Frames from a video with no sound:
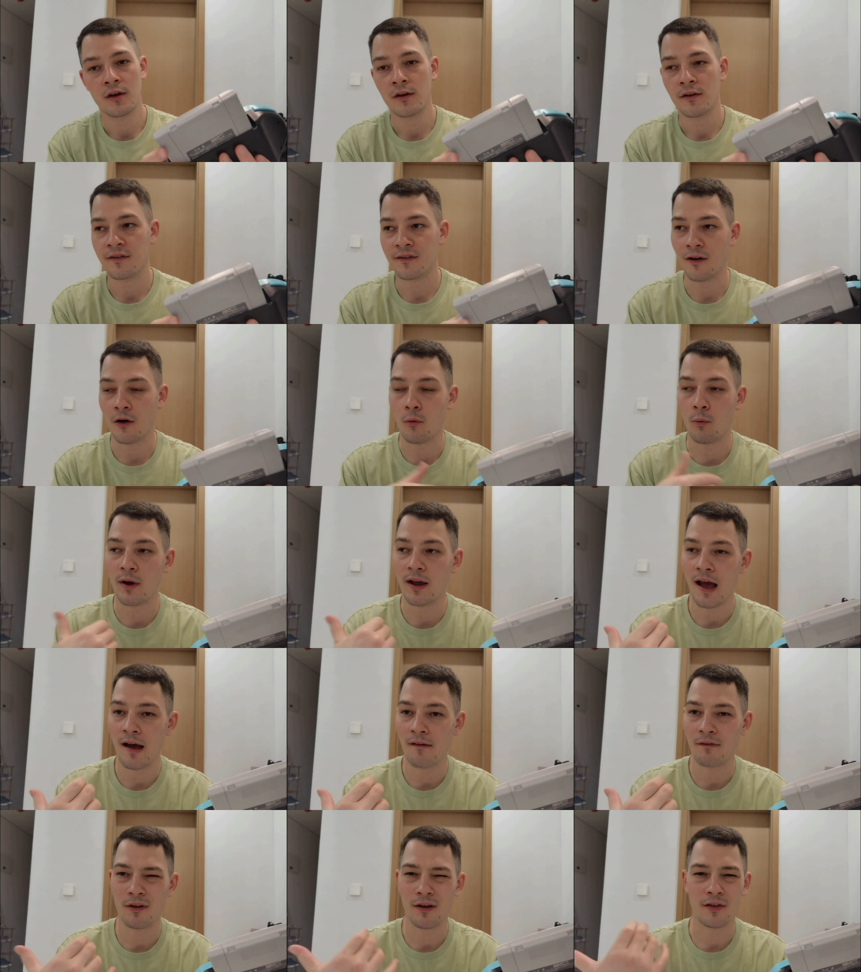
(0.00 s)
So we
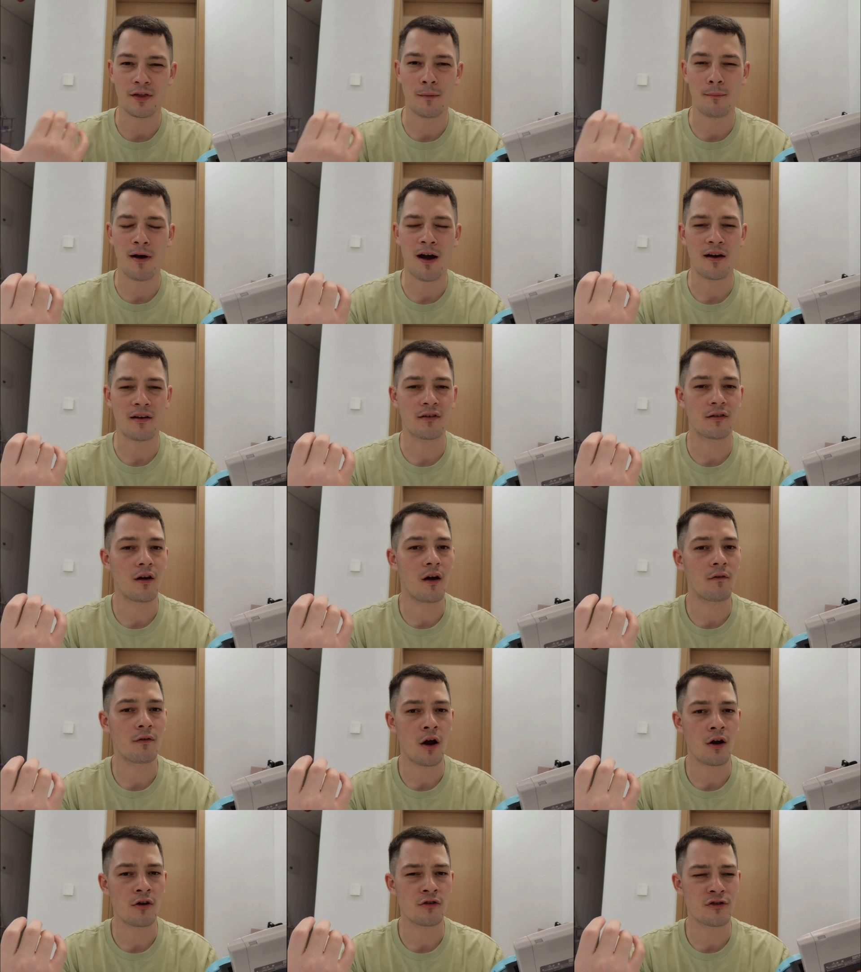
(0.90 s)
have like the boxed
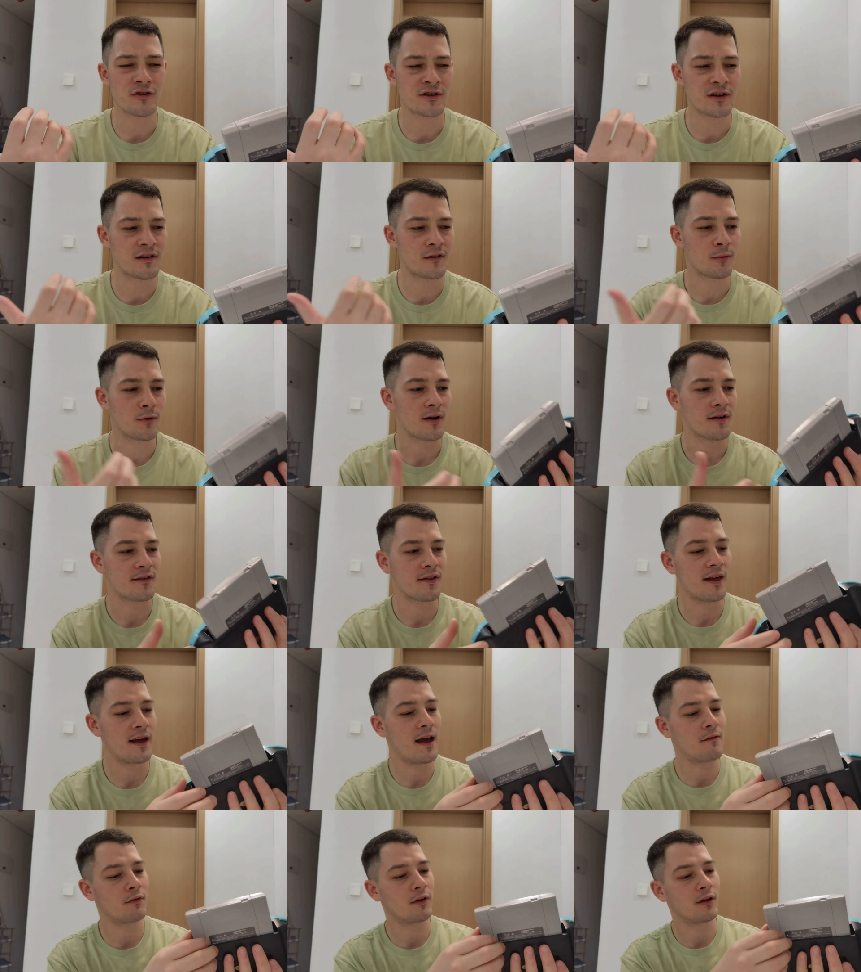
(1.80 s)
off cartridges, whereas
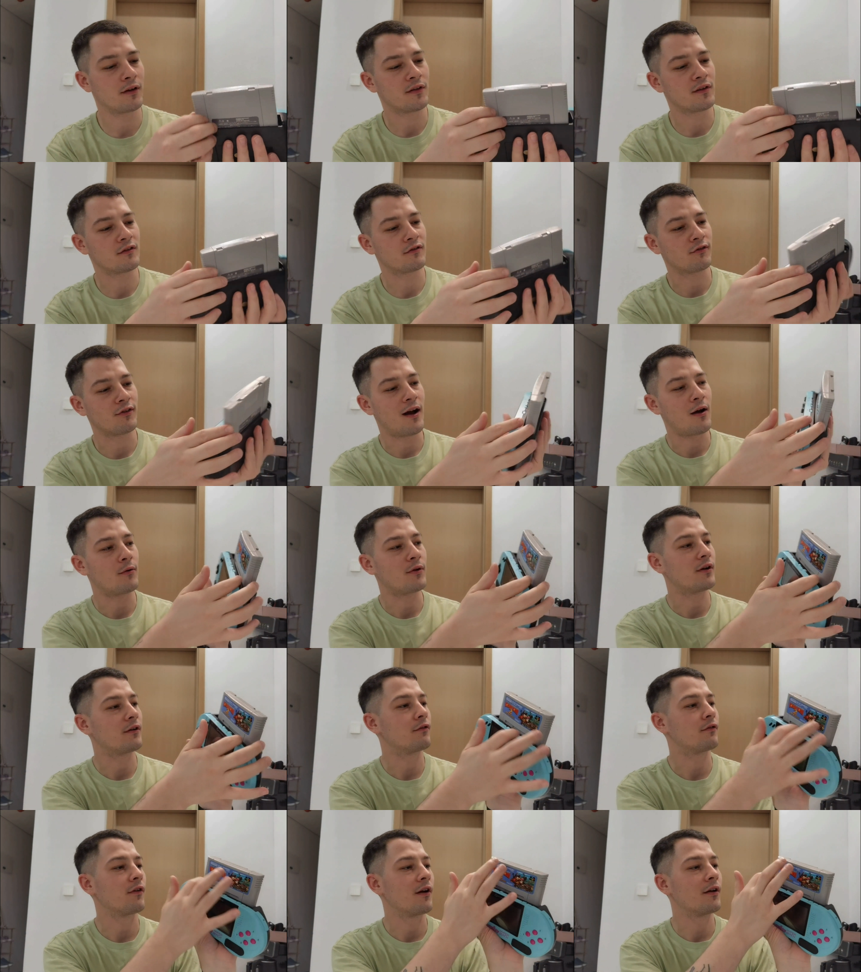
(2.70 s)
they have like this
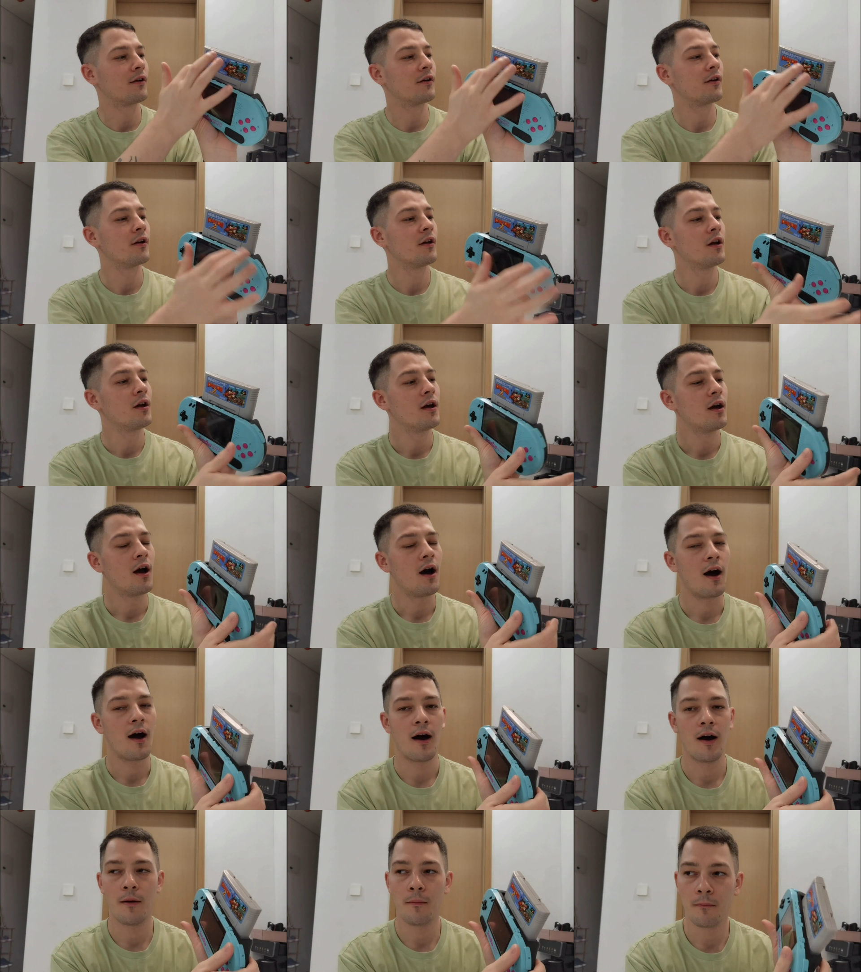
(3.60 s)
rounded front.
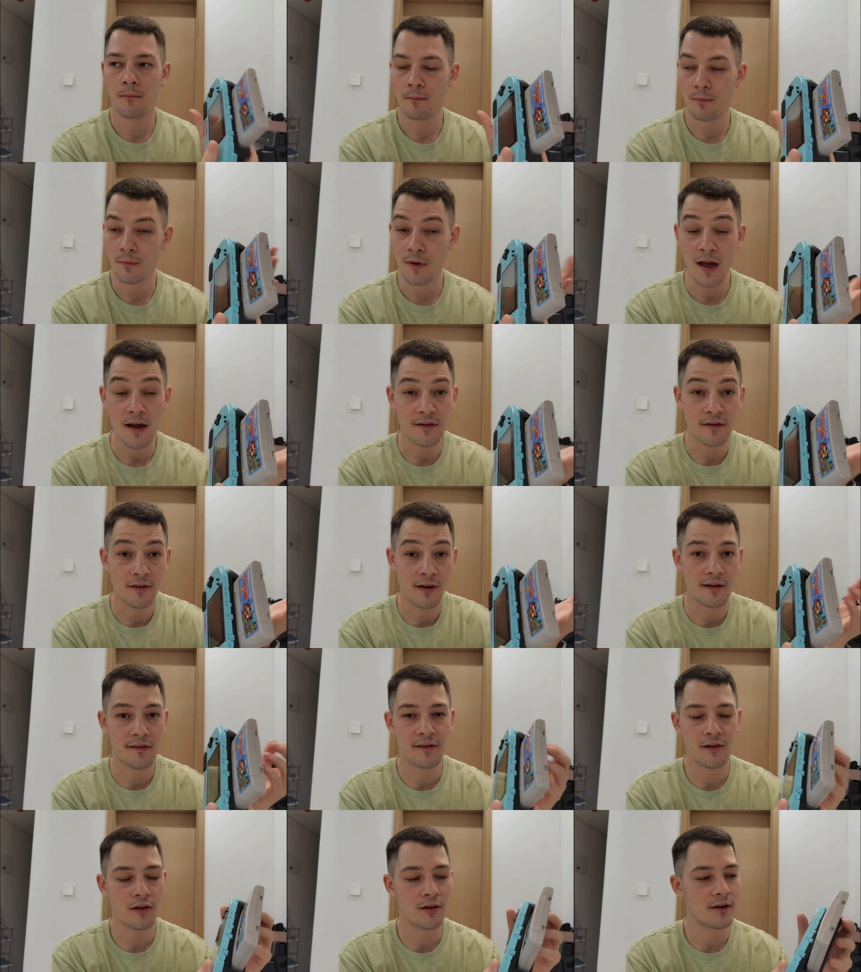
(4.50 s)
Yeah, so
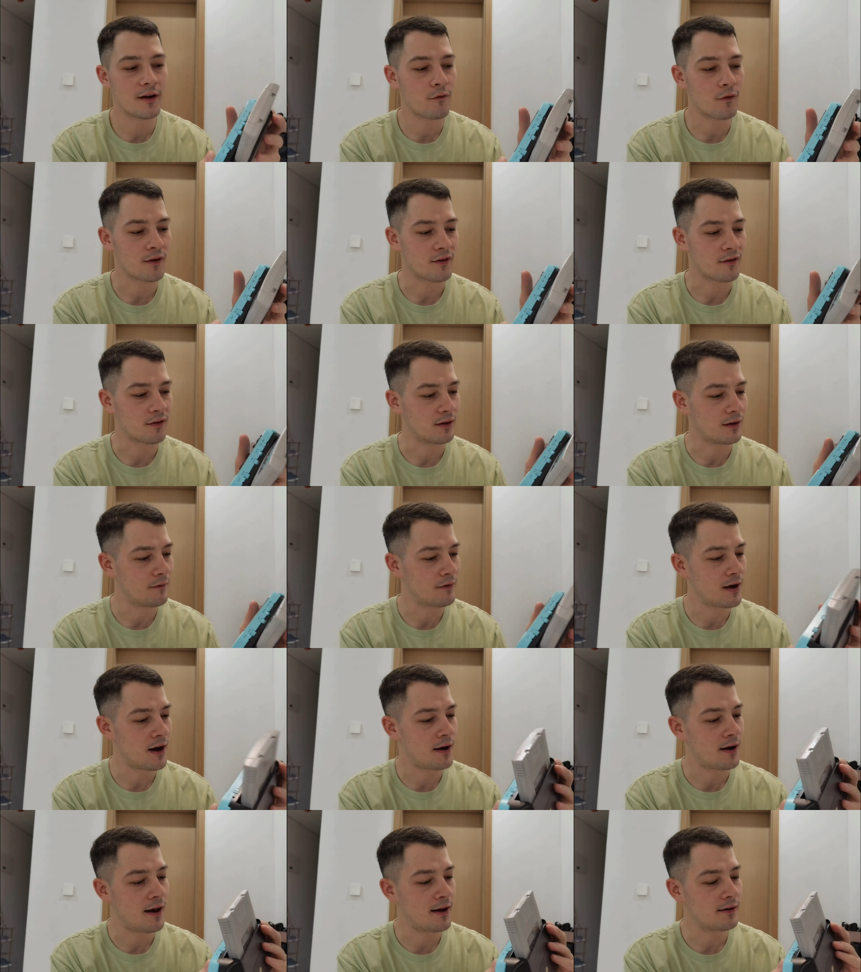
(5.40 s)
that's the only difference. You leave it
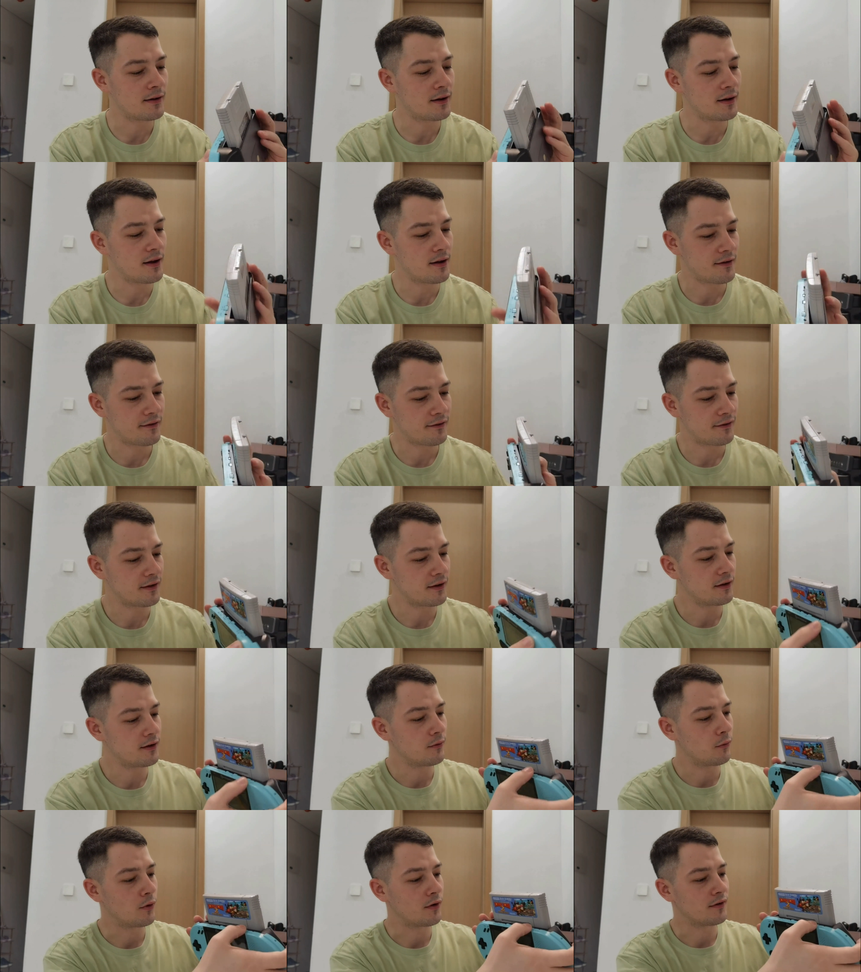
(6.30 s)
on
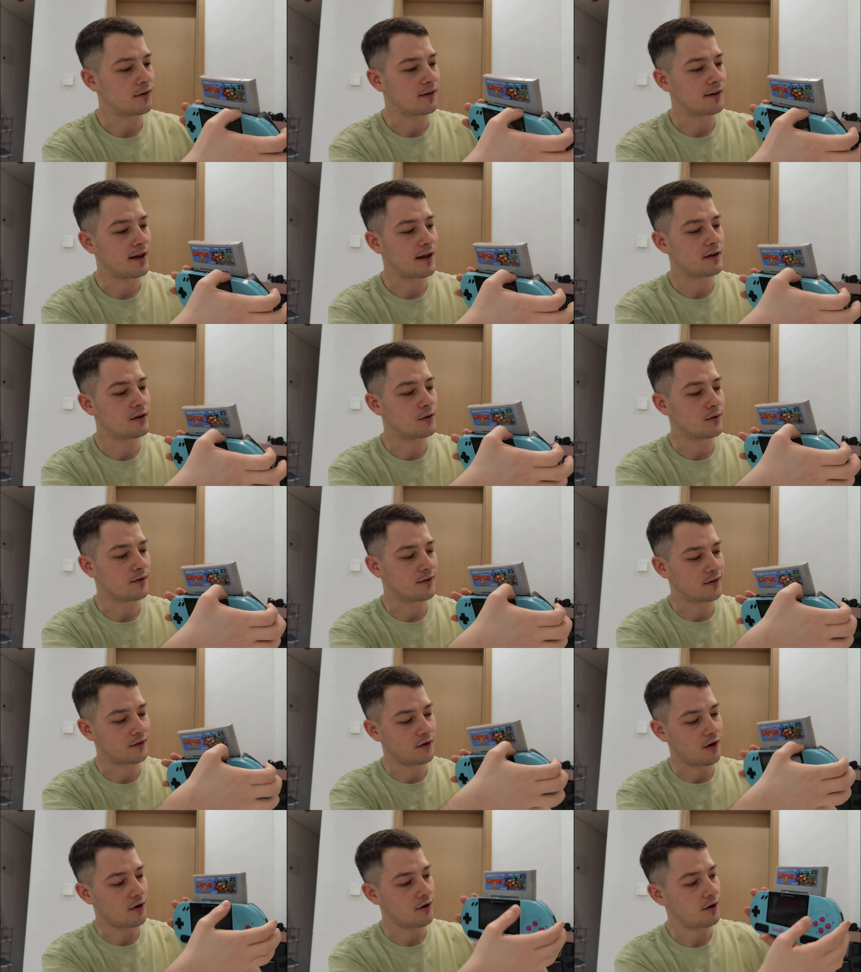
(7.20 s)
NTSC. Once again, you
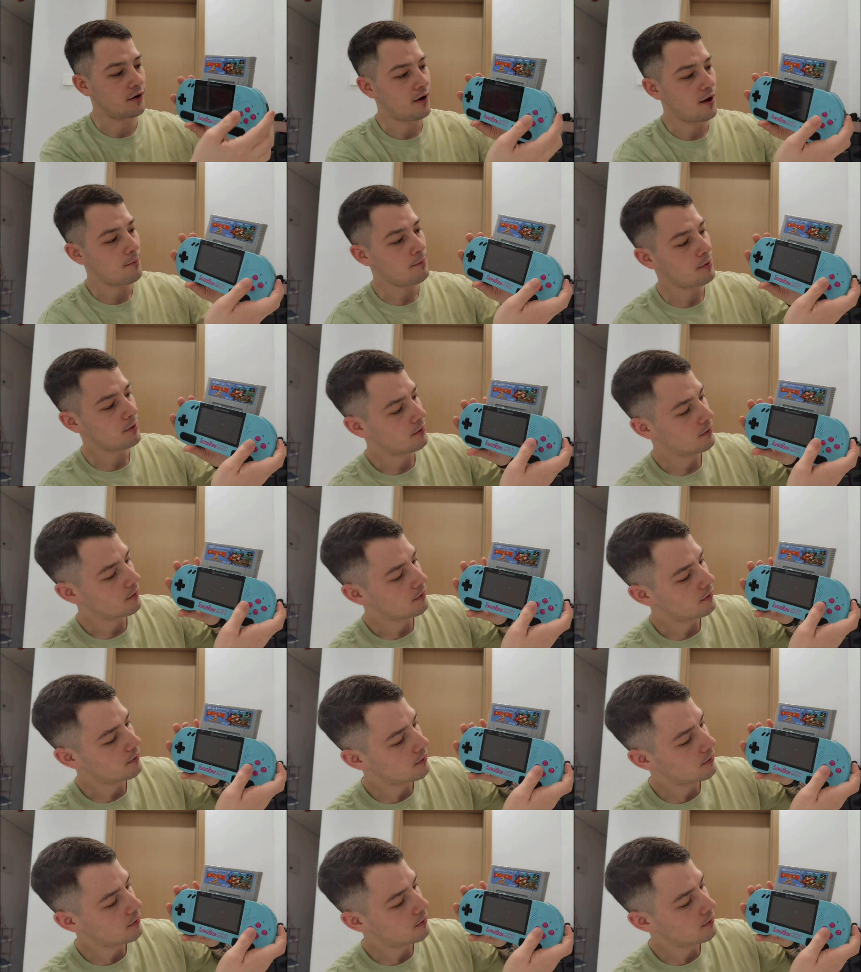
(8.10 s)
start it up.